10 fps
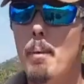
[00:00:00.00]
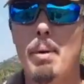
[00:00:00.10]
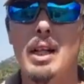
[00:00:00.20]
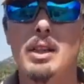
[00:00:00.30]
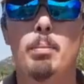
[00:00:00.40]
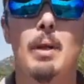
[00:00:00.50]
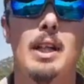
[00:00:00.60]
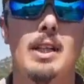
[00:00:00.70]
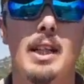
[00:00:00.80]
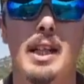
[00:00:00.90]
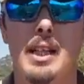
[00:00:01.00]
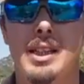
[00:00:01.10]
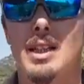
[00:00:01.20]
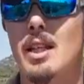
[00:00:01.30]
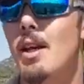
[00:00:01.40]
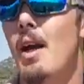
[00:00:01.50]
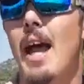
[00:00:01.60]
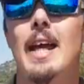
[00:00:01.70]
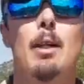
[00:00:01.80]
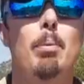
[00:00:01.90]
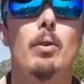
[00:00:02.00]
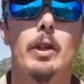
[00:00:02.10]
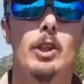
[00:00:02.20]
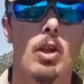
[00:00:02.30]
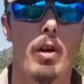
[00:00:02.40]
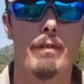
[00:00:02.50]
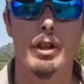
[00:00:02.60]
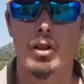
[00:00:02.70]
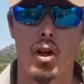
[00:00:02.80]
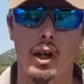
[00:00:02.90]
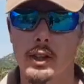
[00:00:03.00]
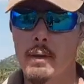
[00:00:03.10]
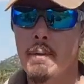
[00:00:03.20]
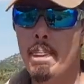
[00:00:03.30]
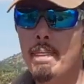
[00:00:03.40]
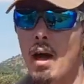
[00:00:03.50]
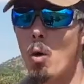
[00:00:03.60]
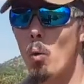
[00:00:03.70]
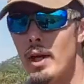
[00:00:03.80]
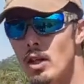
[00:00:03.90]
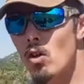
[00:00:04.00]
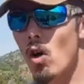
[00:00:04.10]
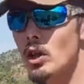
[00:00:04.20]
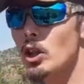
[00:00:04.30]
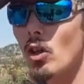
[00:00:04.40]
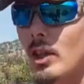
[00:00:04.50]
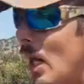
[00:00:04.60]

Palatability is the edibleness of the grass. Now, when grasses are